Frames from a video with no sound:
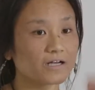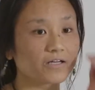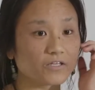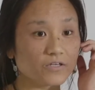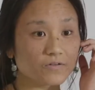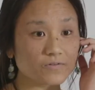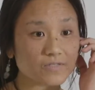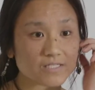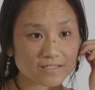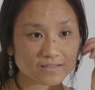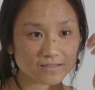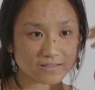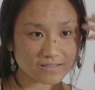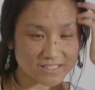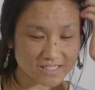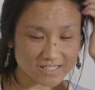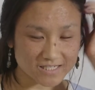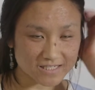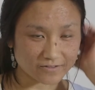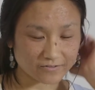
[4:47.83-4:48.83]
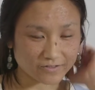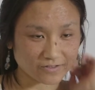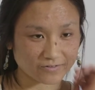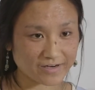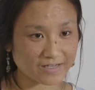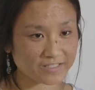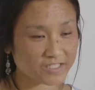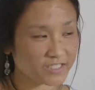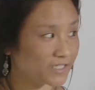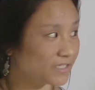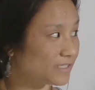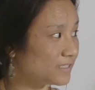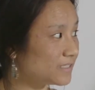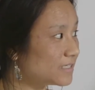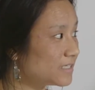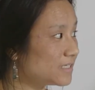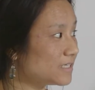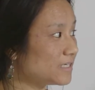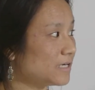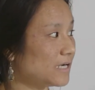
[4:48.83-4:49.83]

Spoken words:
Using logistic regression,